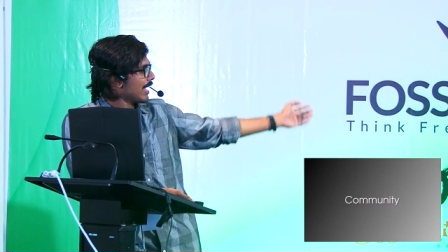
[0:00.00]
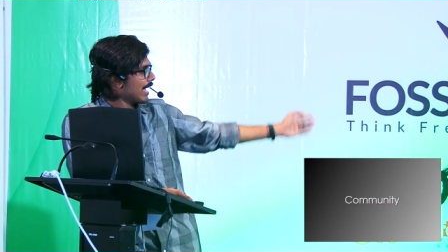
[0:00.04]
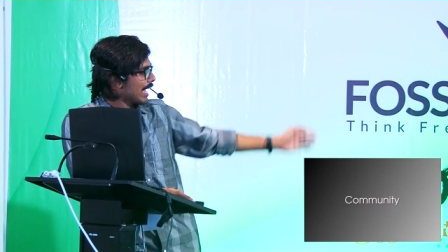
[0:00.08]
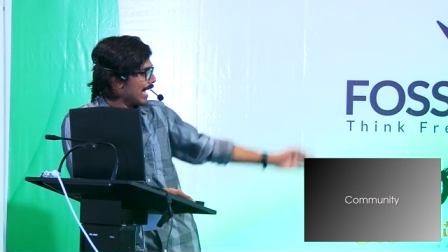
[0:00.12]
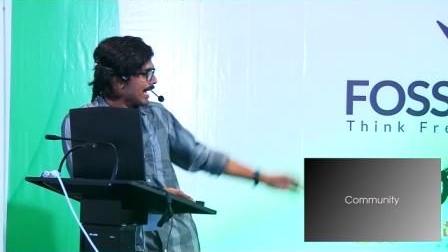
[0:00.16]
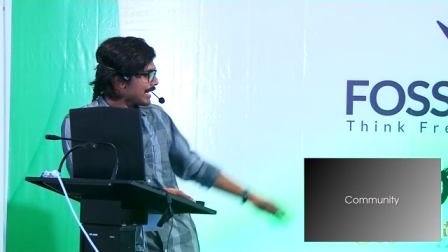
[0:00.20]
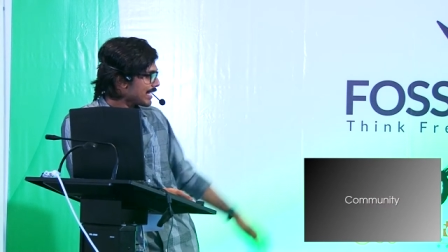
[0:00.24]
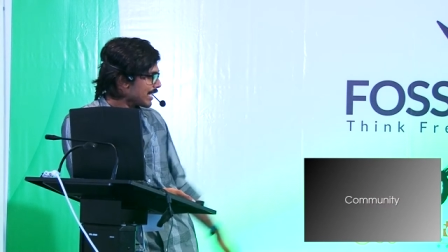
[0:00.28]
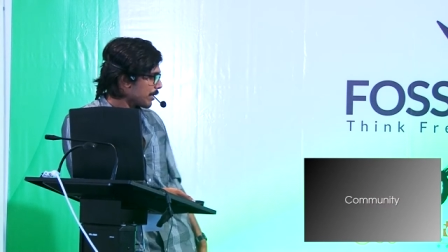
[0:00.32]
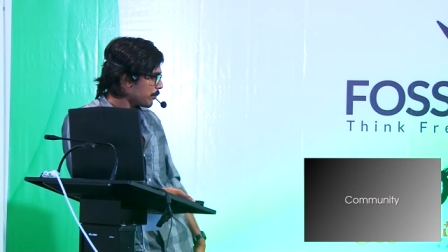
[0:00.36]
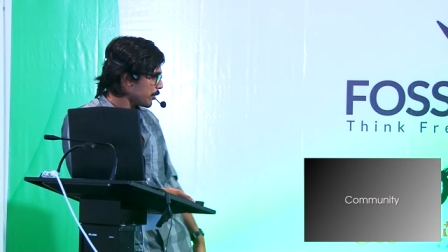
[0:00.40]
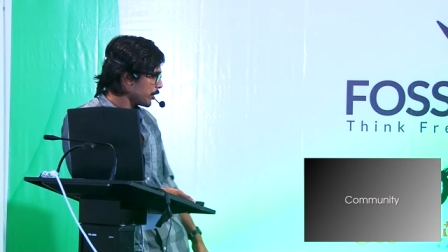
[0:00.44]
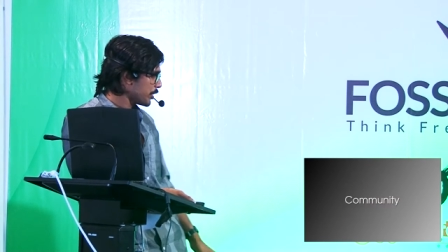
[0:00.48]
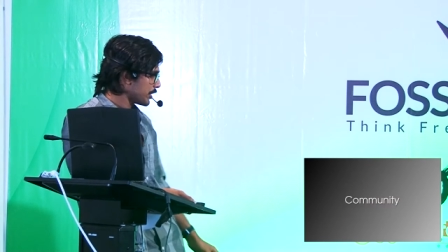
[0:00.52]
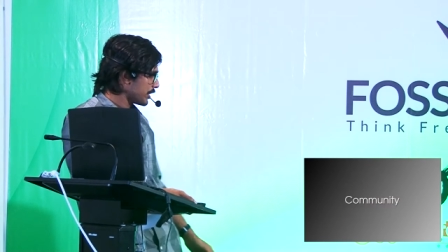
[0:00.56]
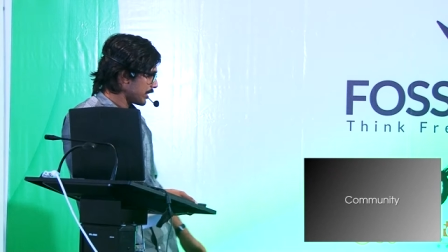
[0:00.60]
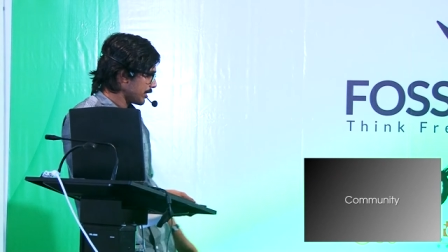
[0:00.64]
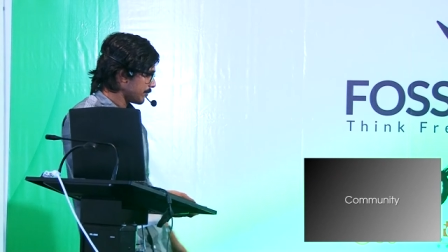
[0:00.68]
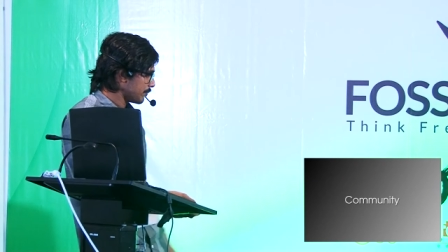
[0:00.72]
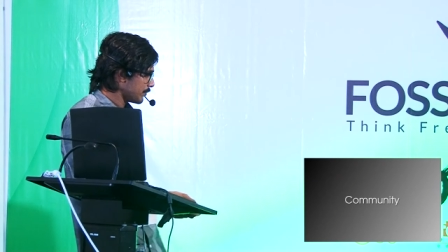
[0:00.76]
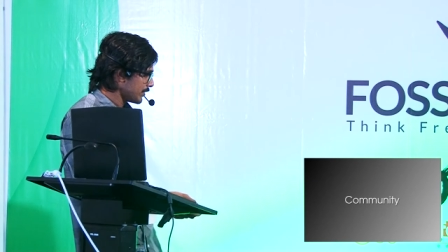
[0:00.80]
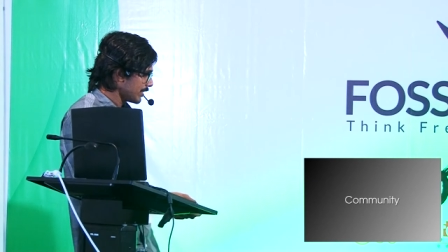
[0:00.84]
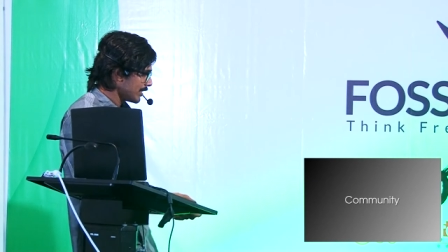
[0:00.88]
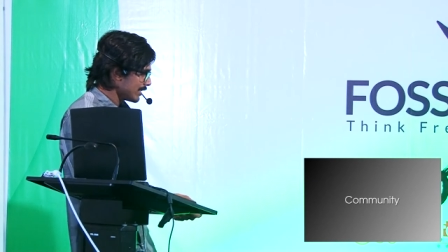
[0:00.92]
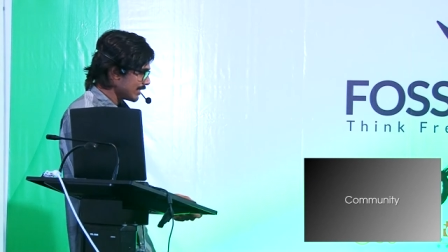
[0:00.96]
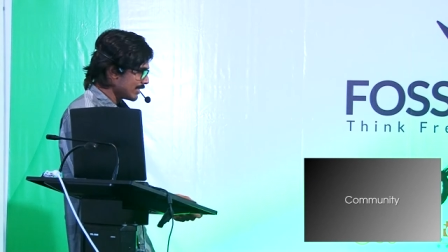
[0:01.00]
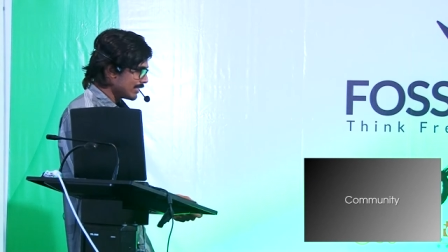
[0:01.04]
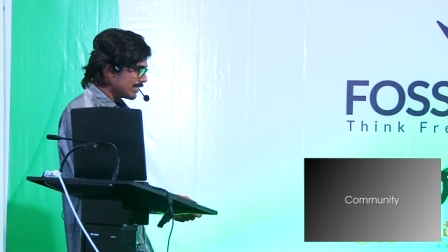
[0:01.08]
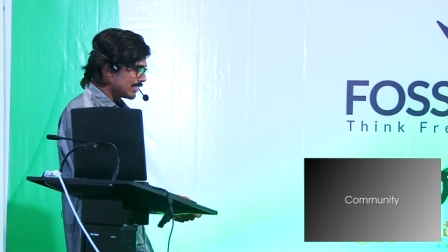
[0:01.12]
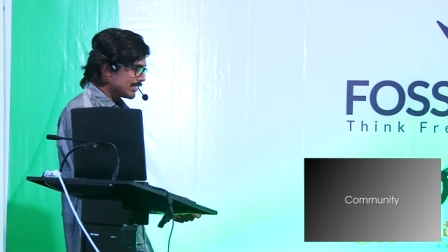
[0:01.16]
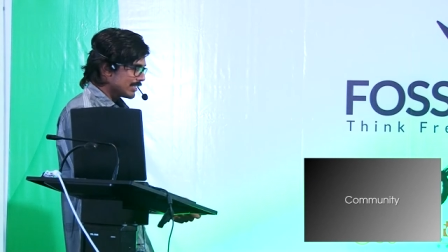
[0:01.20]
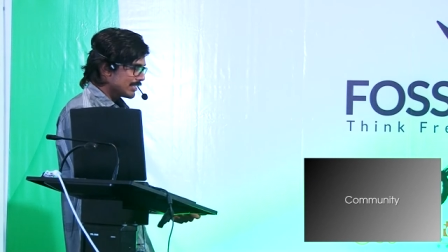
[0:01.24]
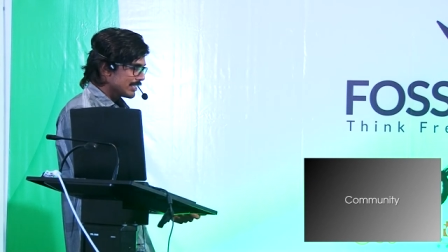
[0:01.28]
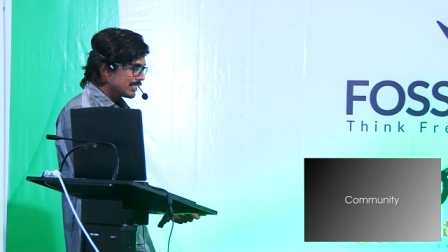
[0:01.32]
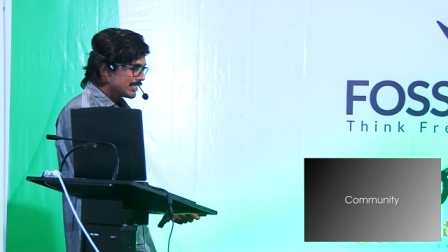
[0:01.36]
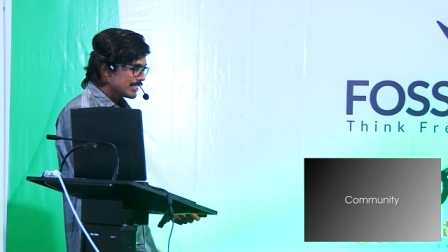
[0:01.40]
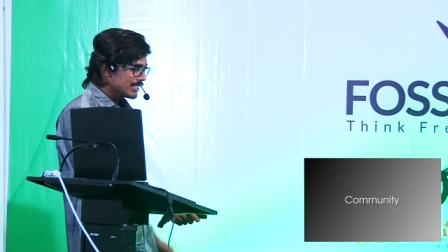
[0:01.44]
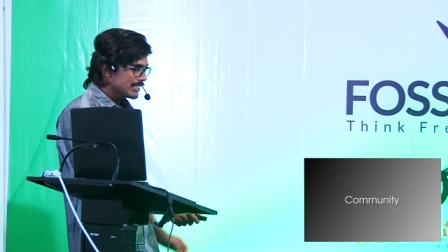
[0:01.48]
and community.
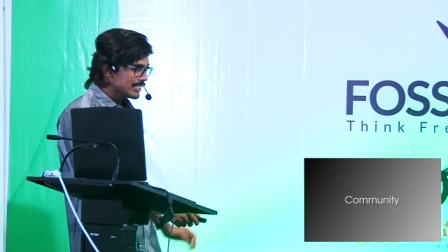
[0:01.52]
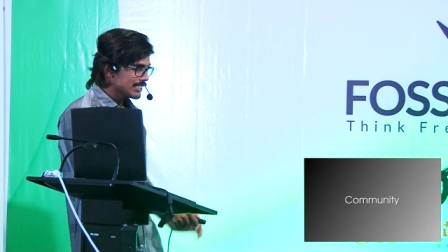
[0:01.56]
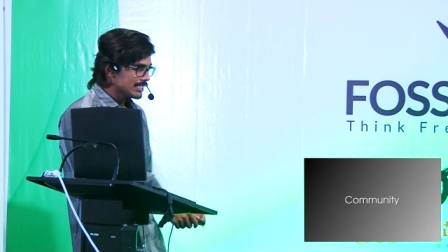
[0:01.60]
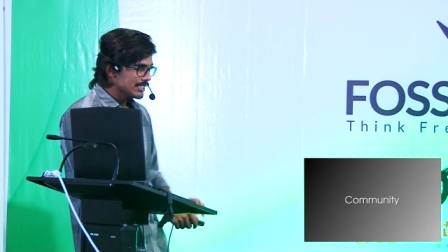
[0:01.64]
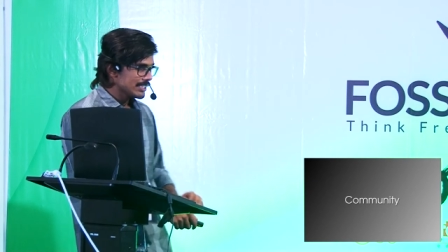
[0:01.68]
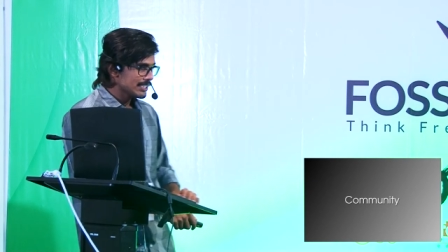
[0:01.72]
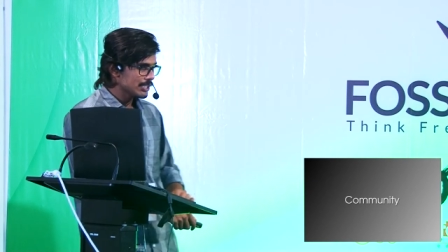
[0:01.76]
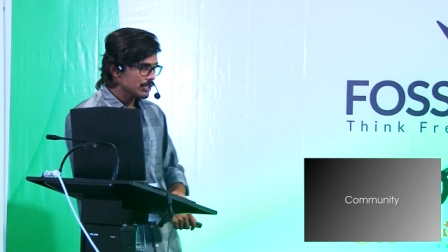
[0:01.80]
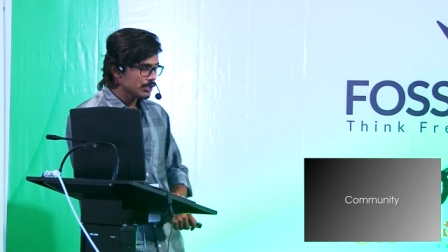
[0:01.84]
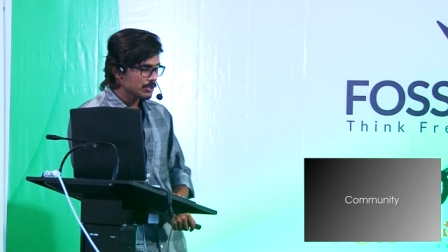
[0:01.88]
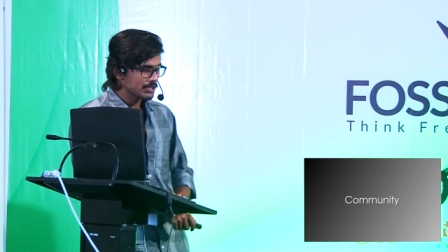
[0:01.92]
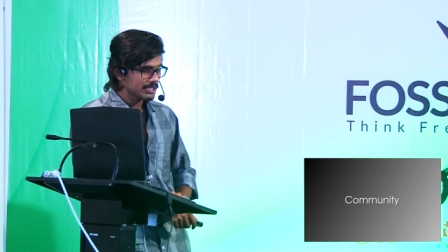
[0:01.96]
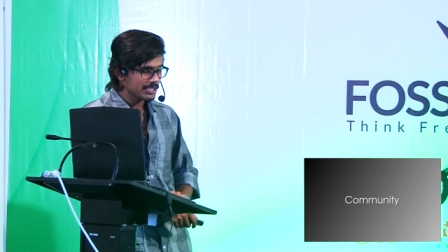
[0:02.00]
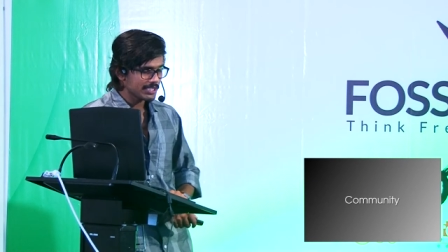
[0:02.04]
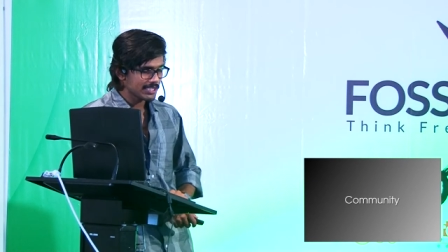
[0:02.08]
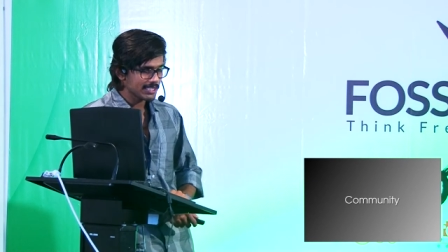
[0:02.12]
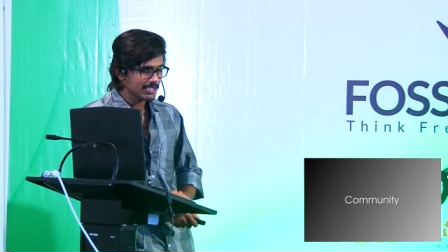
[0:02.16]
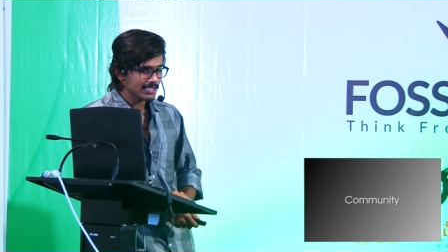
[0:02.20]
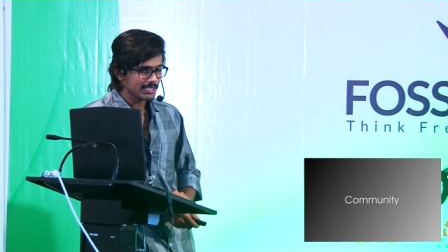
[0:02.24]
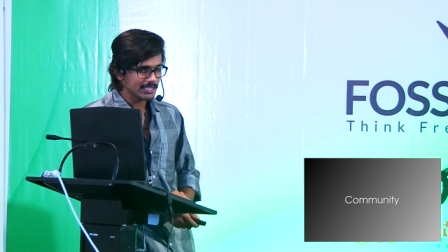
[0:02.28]
You know, the